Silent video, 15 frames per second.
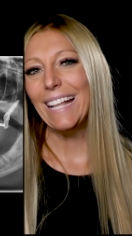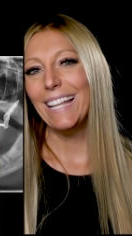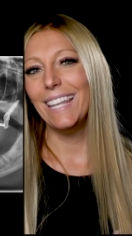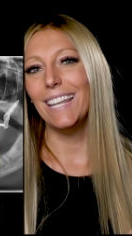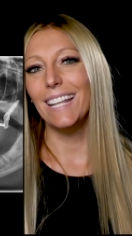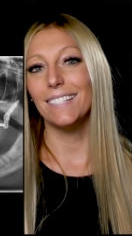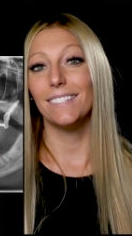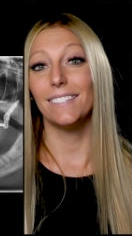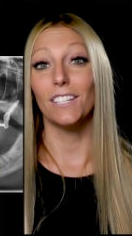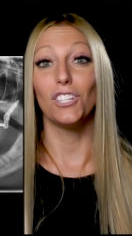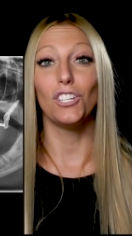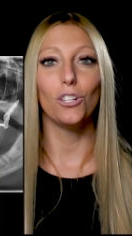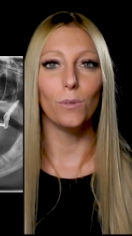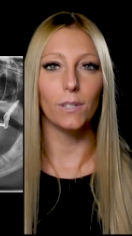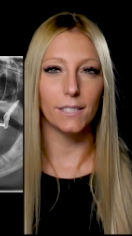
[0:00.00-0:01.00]
less
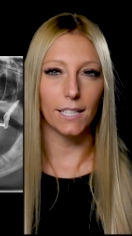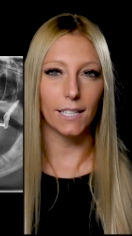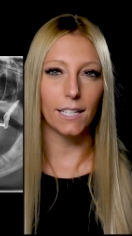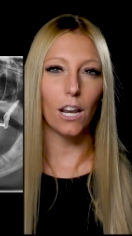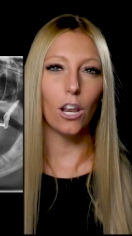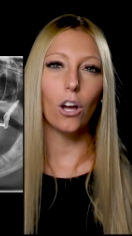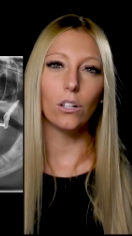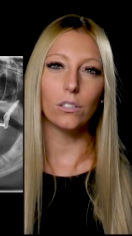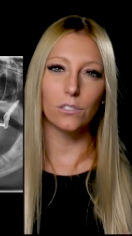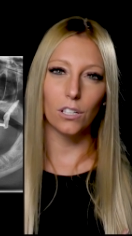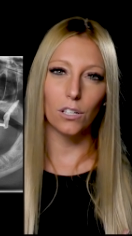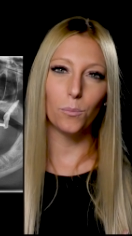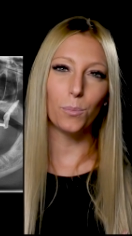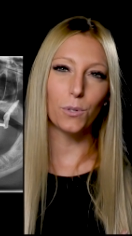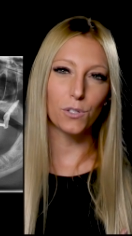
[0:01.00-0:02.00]
security in a
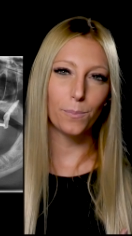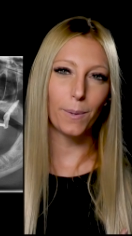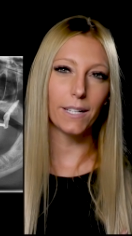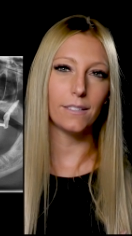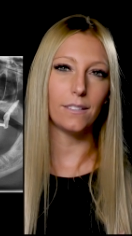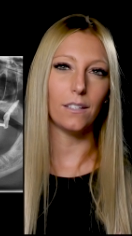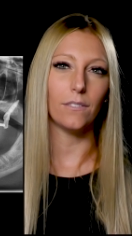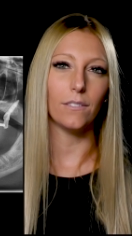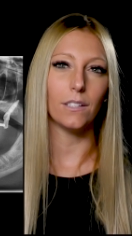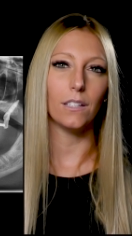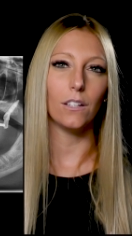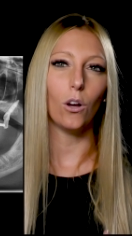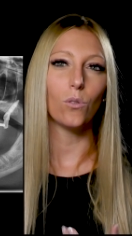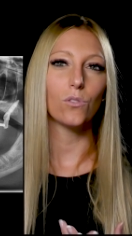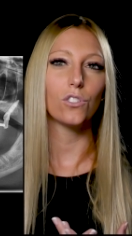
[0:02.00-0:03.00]
long-term perspective,
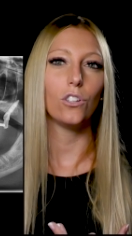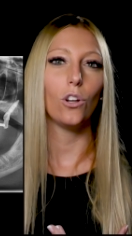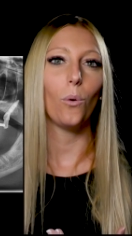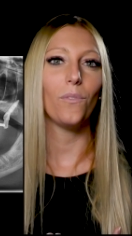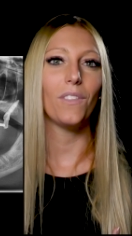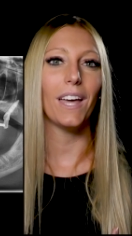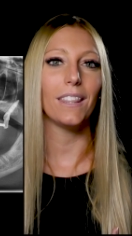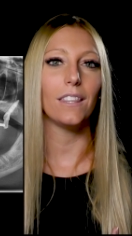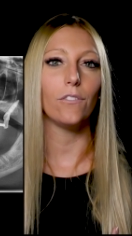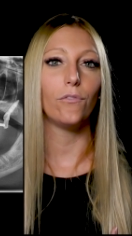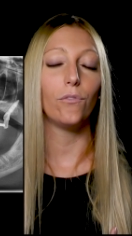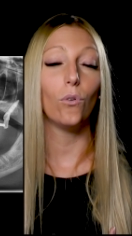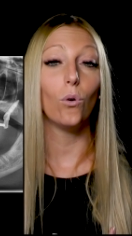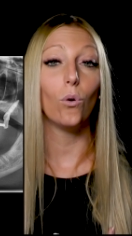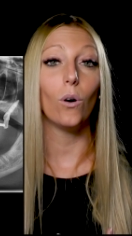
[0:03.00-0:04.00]
and also know that the
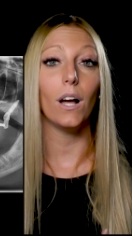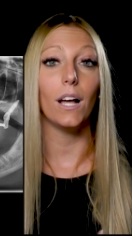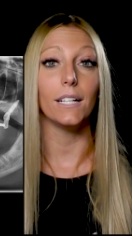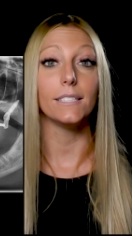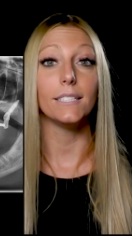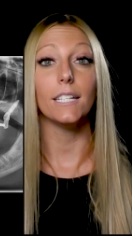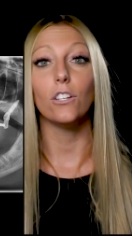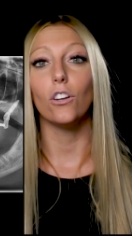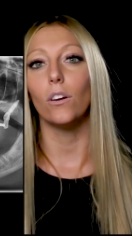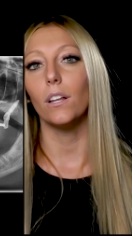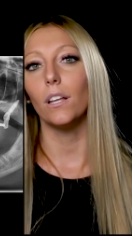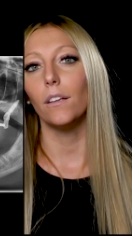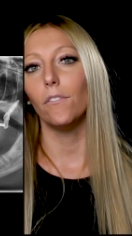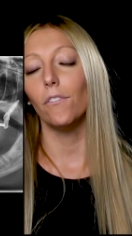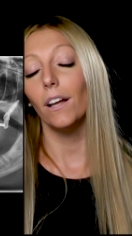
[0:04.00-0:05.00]
4
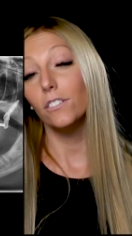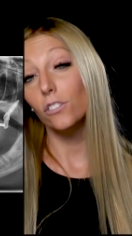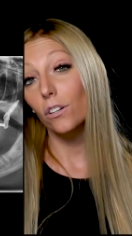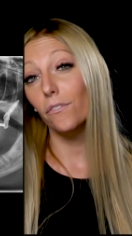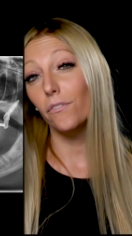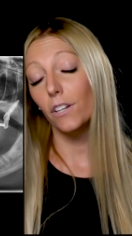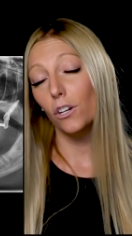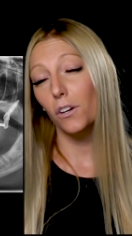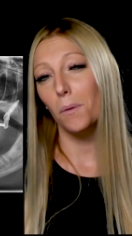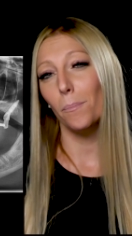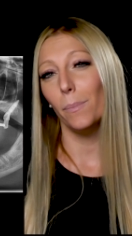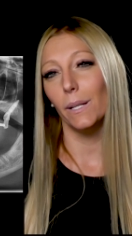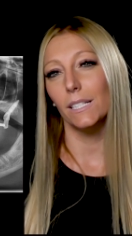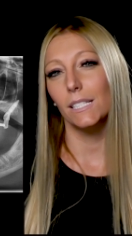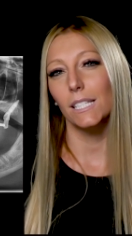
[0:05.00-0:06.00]
anterior-inferior
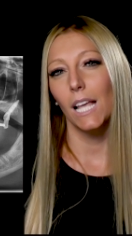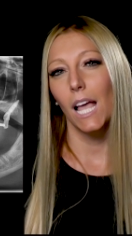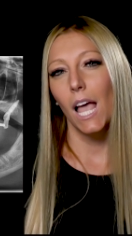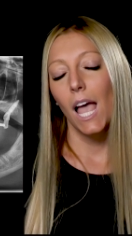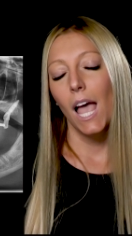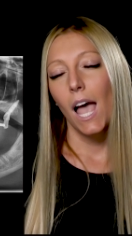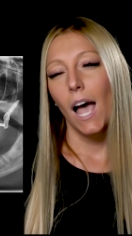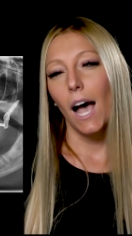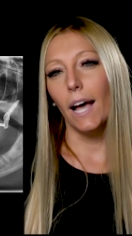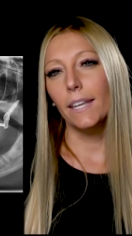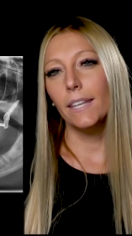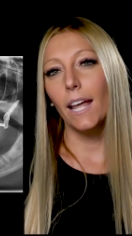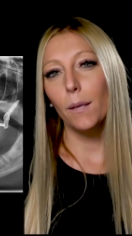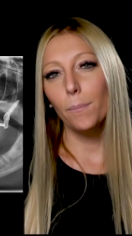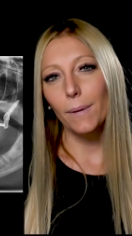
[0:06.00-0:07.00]
implants are
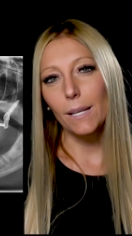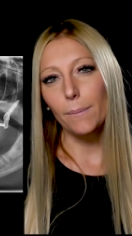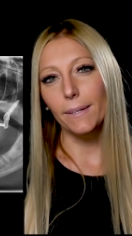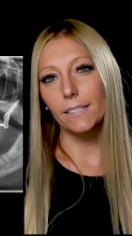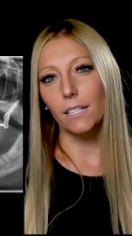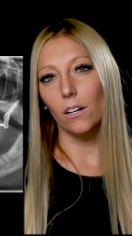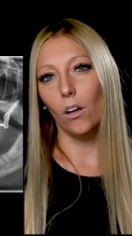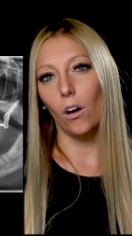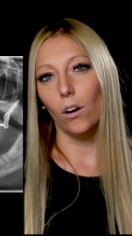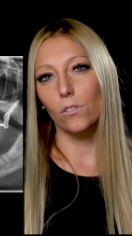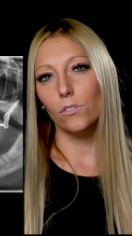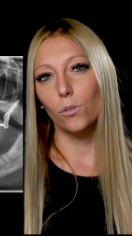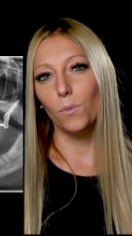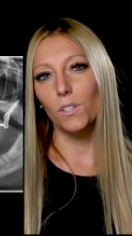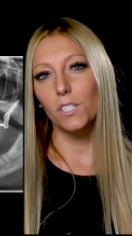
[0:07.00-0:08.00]
9 millimeters long,
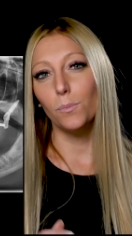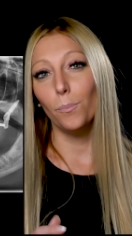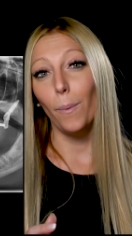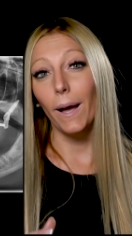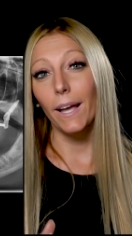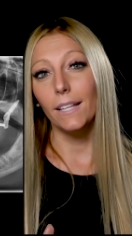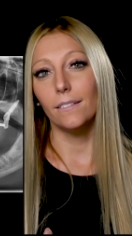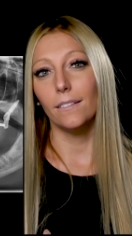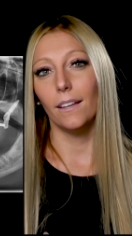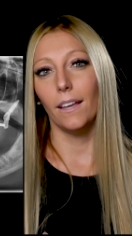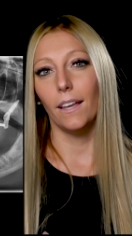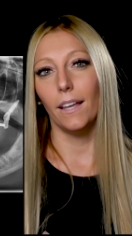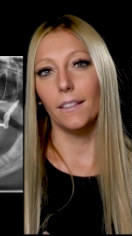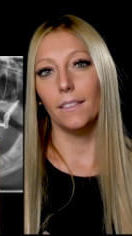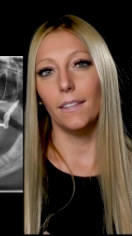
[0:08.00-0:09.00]
so despite
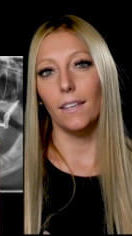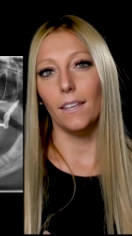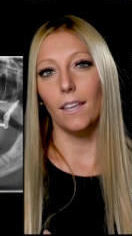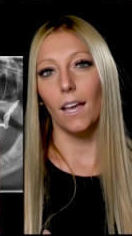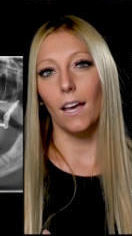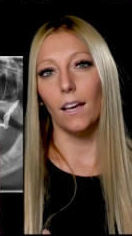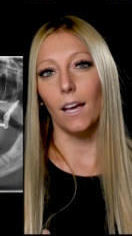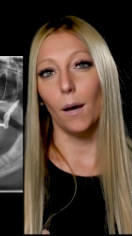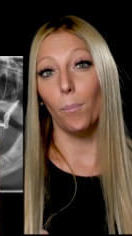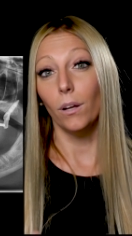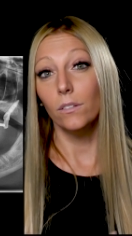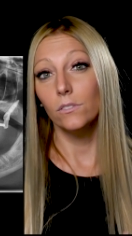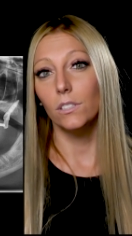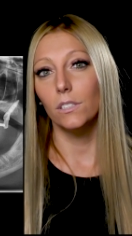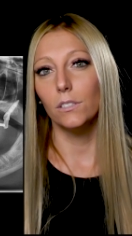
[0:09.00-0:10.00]
the
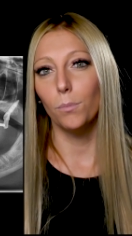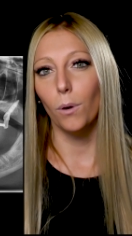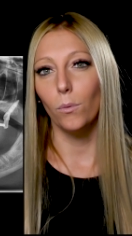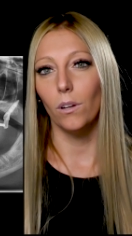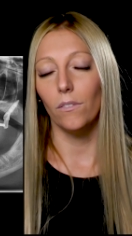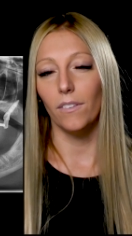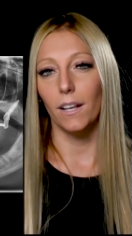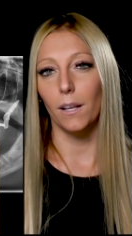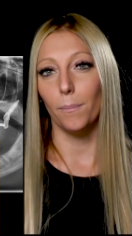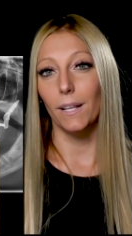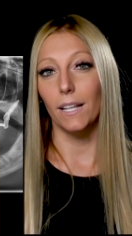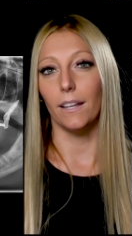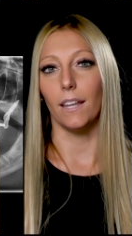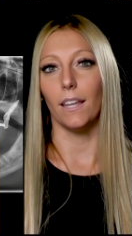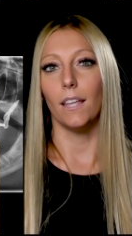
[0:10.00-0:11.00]
abundant bone
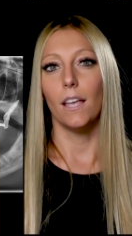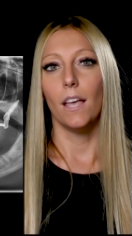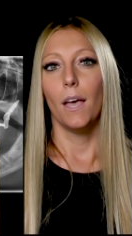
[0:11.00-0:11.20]
availability,